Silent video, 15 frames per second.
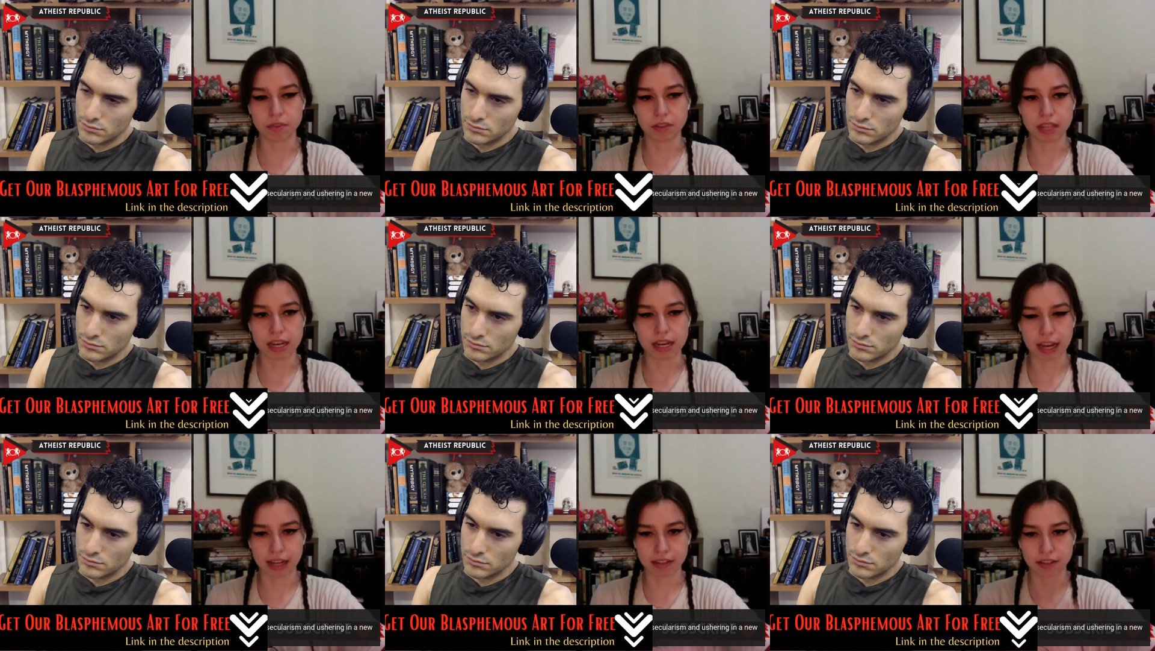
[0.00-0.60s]
Speaker 1: the
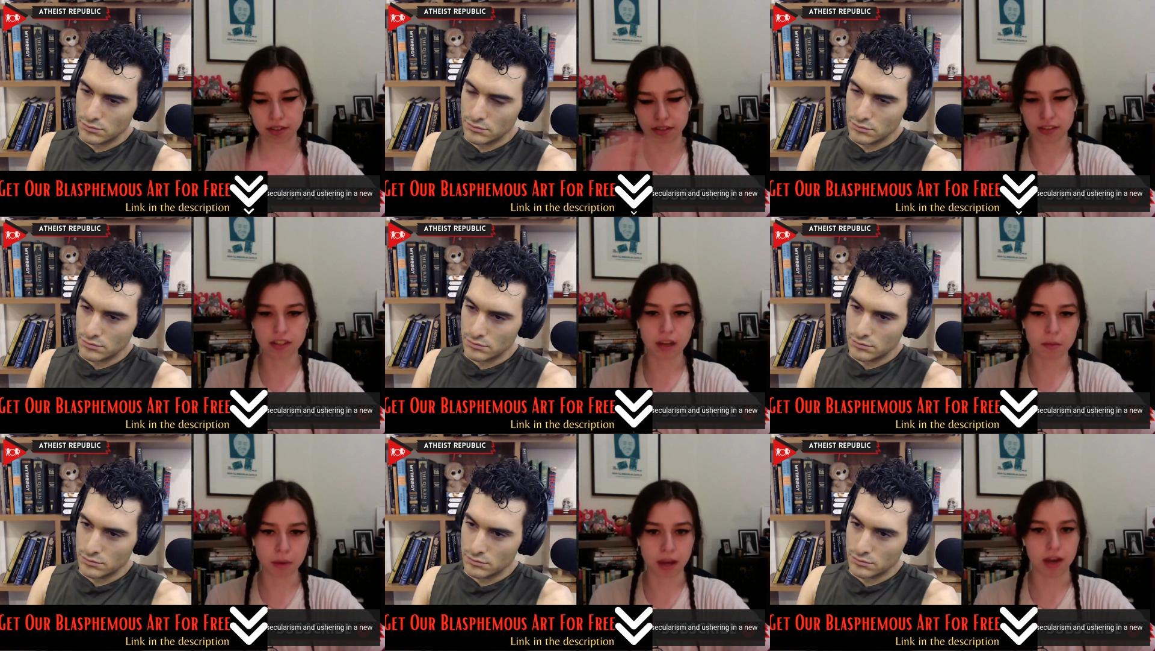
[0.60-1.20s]
next
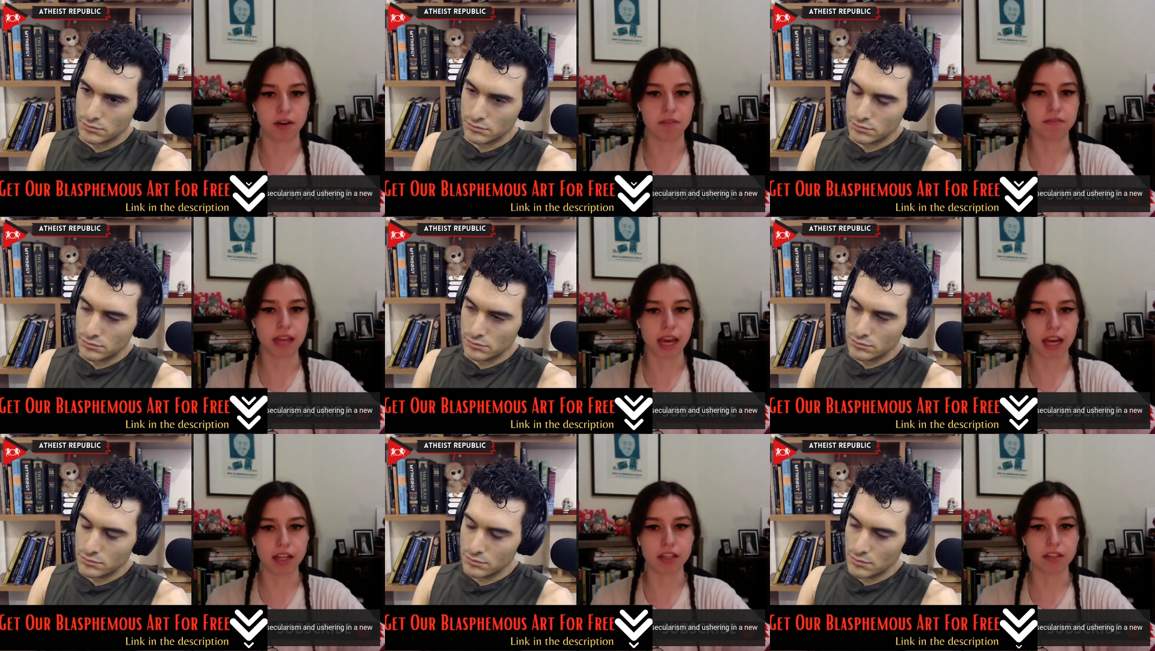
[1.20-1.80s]
step out of
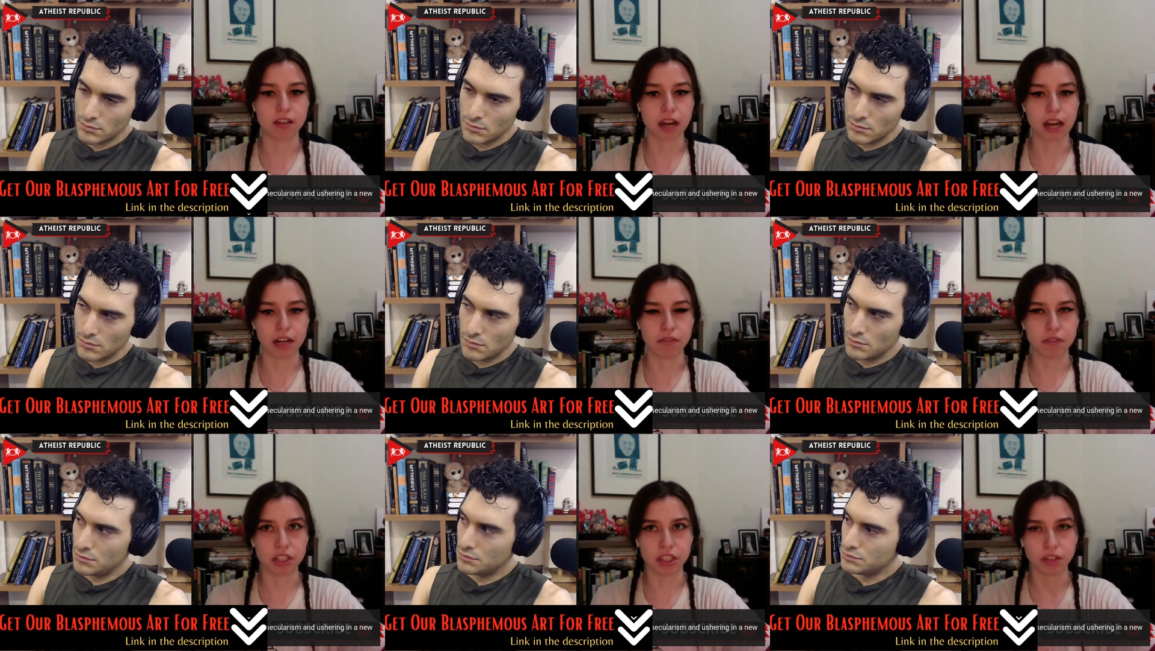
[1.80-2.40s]
that is kind
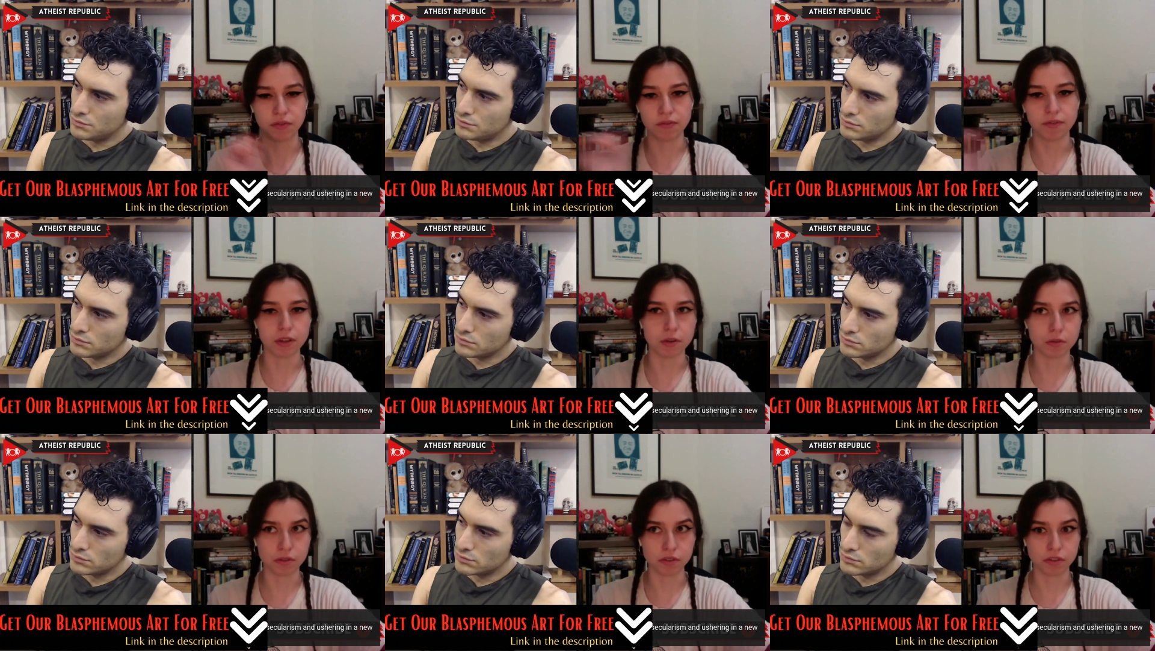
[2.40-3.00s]
of a
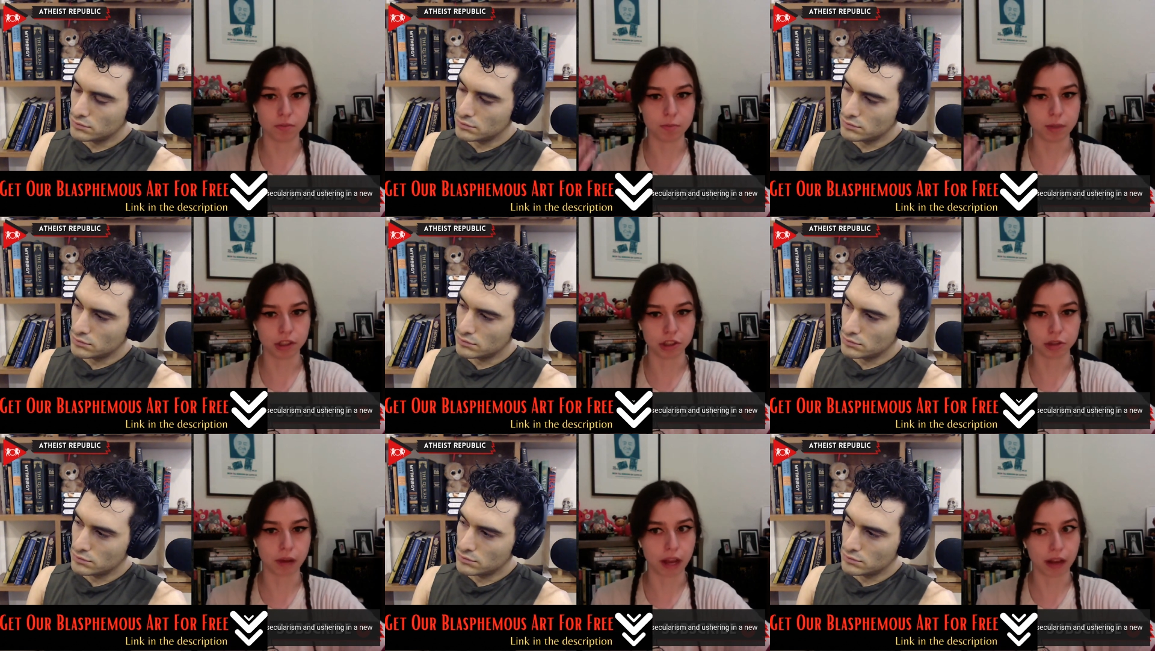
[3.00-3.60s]
diffuse
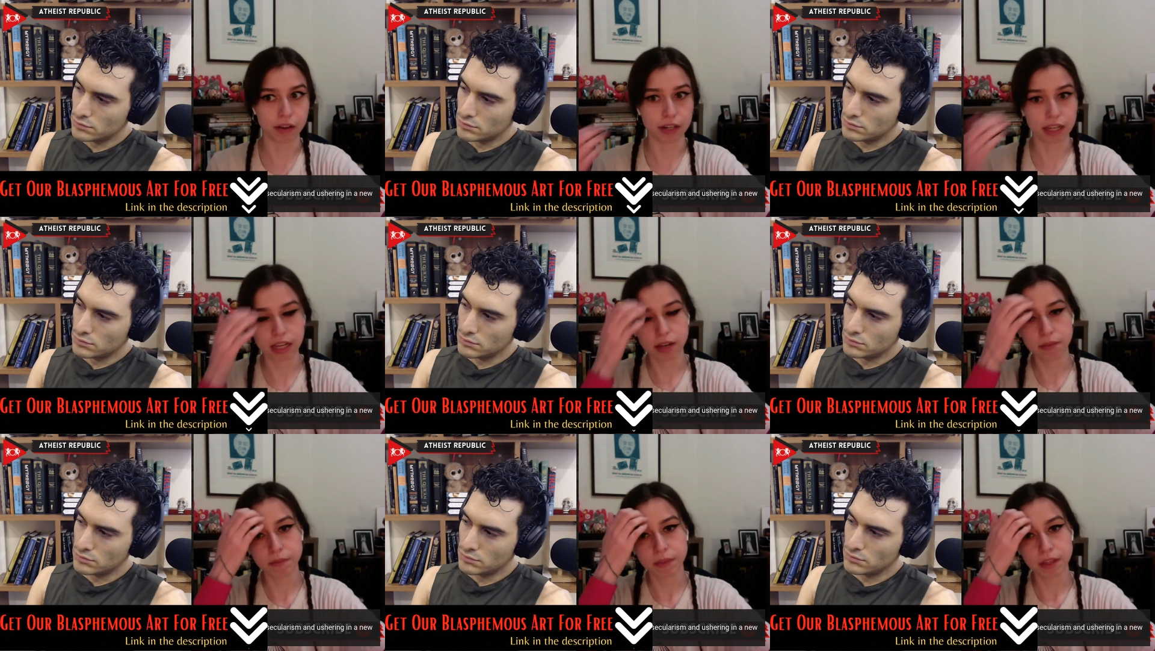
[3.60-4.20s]
spirituality.